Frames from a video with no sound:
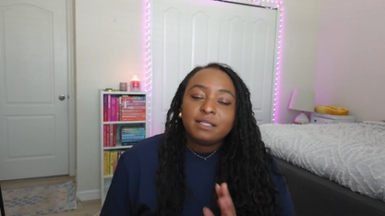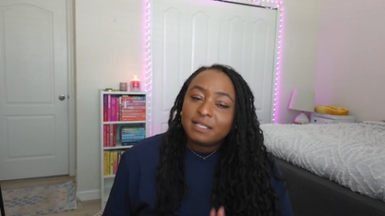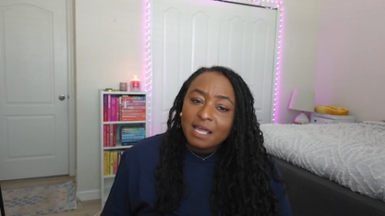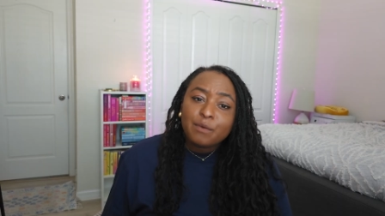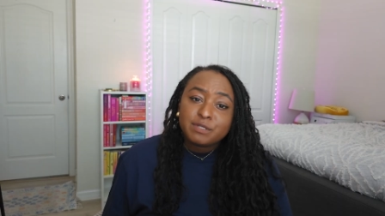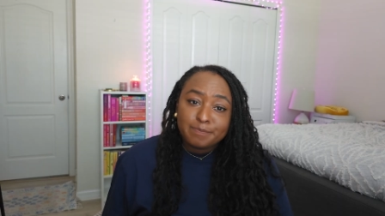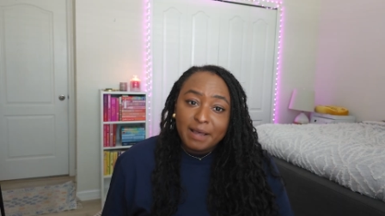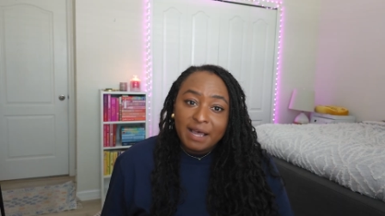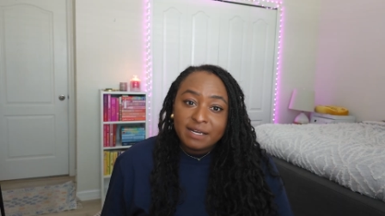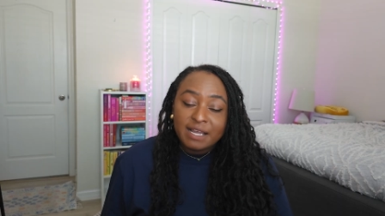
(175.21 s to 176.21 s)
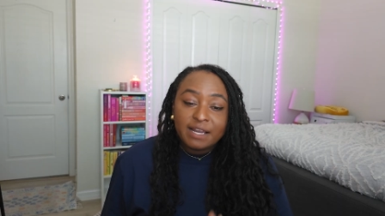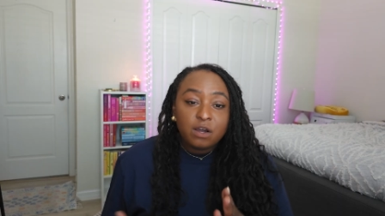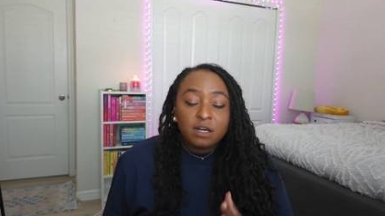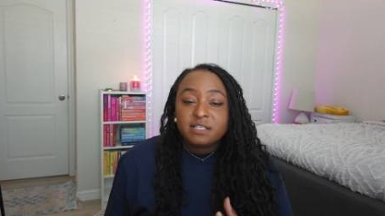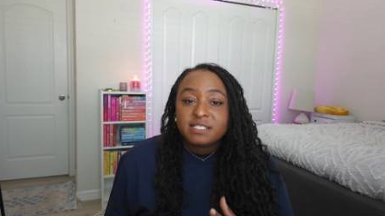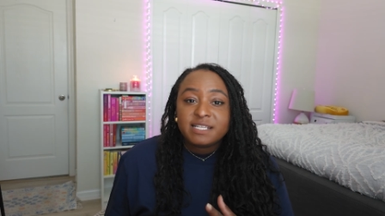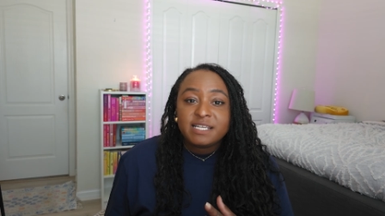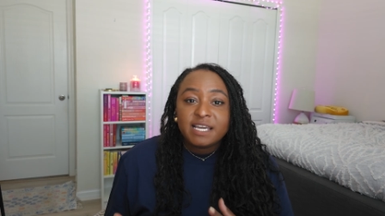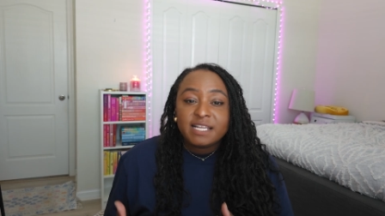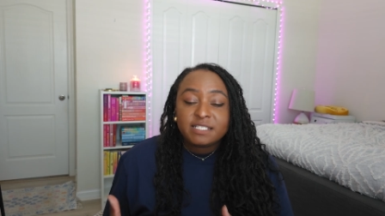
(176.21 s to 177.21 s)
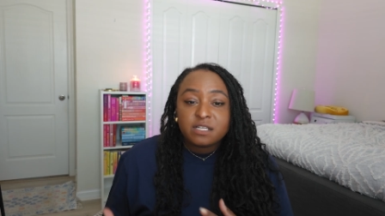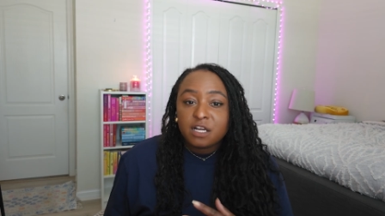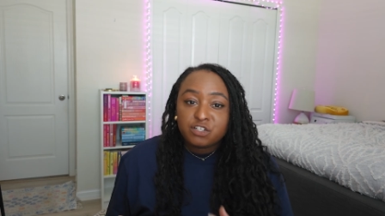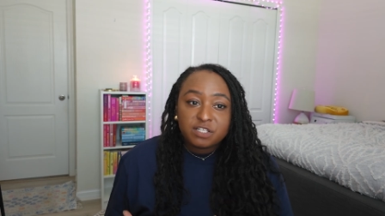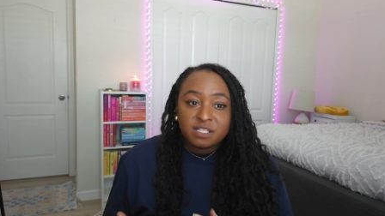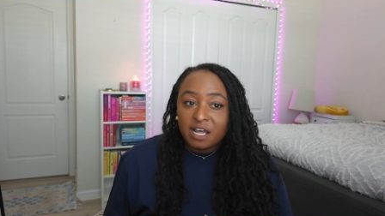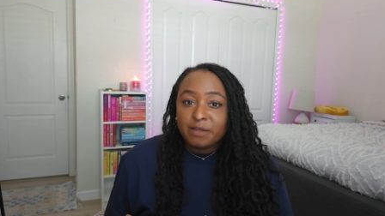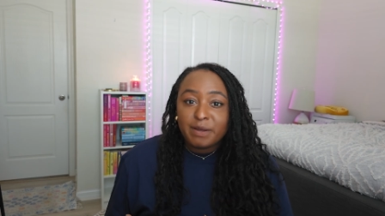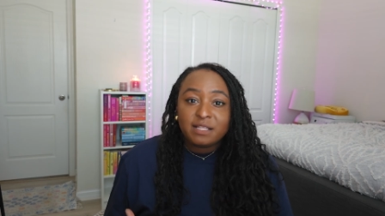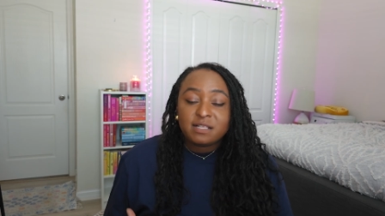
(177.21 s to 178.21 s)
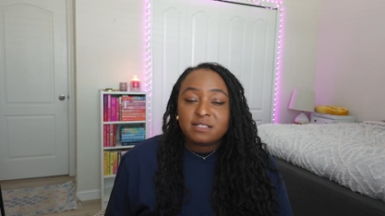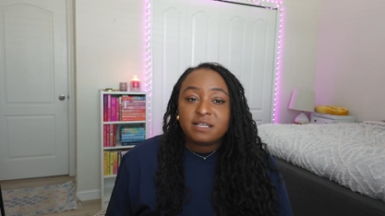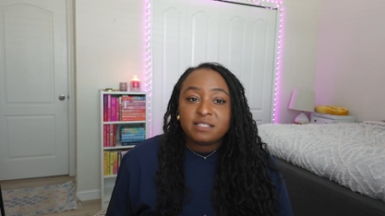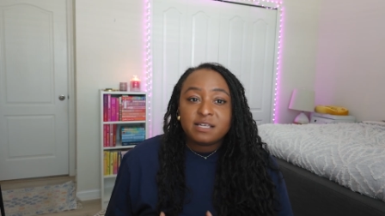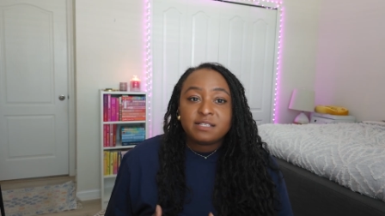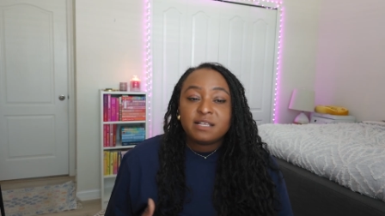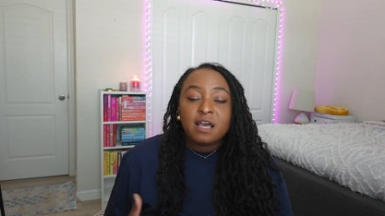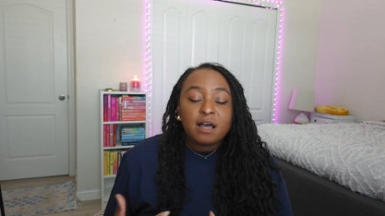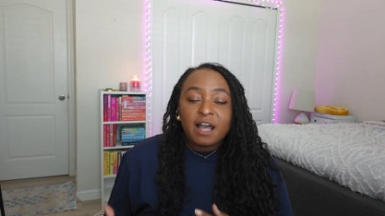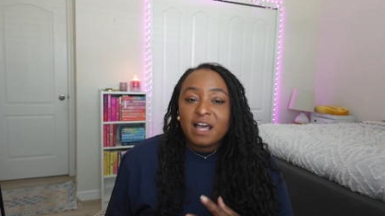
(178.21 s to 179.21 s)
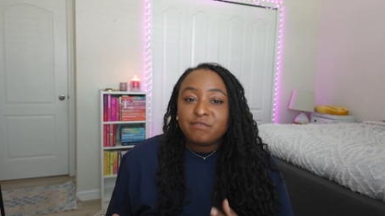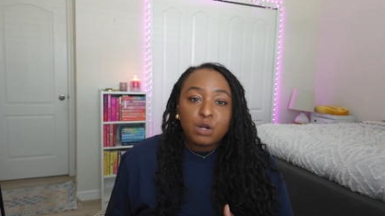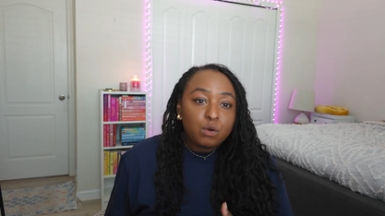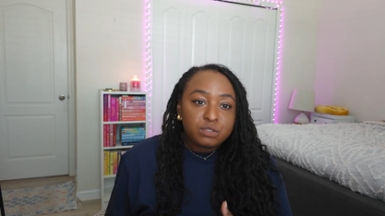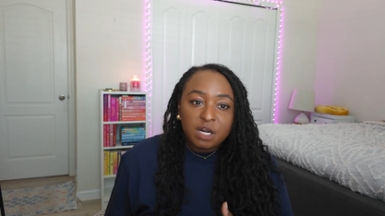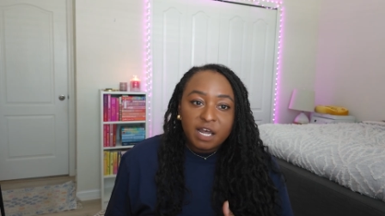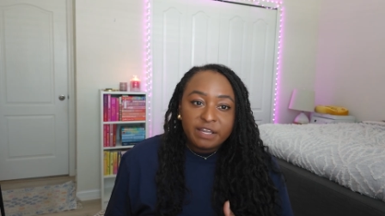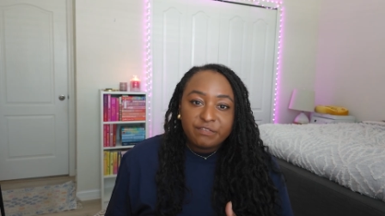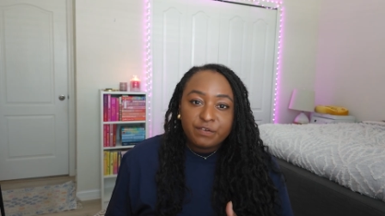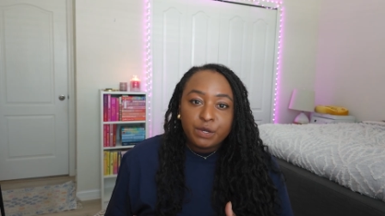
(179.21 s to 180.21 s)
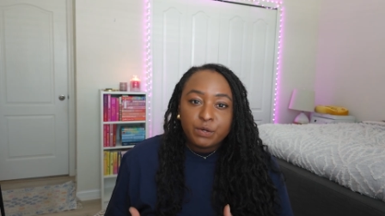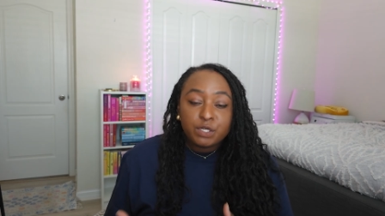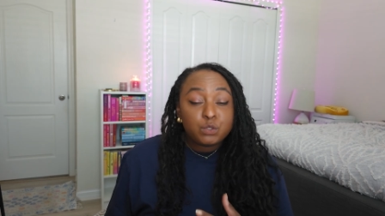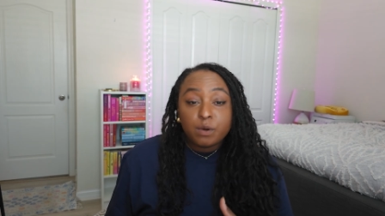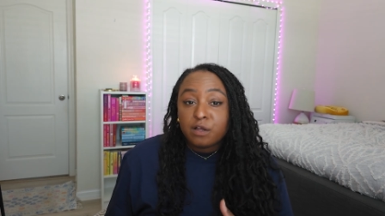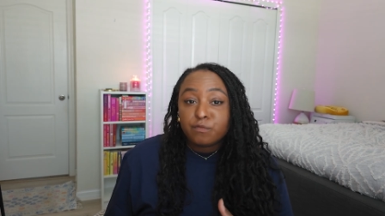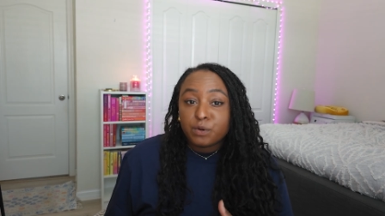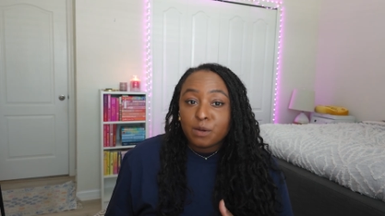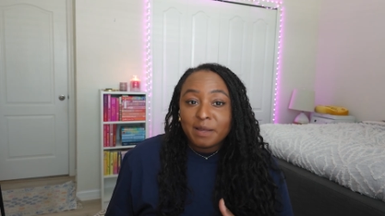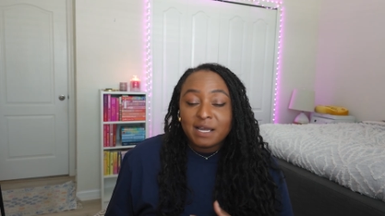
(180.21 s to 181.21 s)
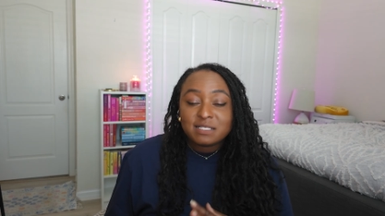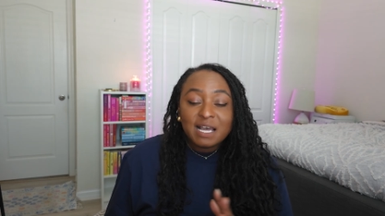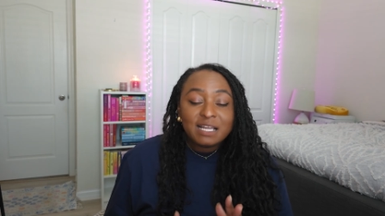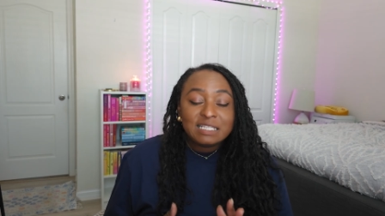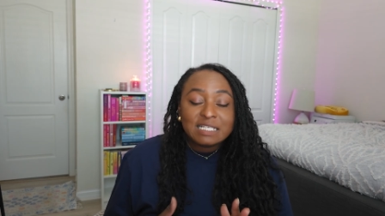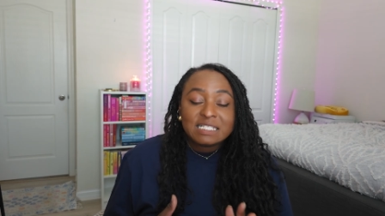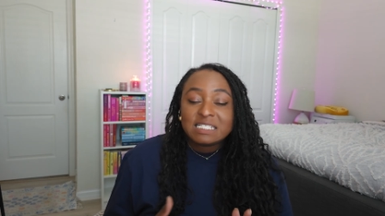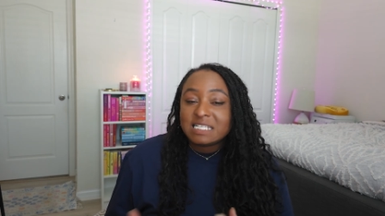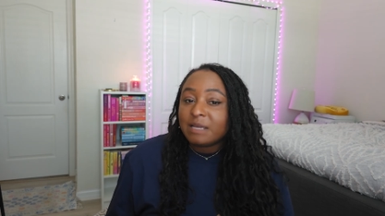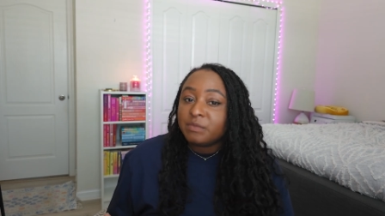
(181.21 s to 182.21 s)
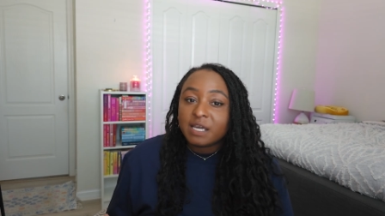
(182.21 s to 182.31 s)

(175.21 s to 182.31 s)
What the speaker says: glare was bad, and honestly, it's not just the iPad that's like this. I have an older iPhone, a 12 Pro Max, and the same thing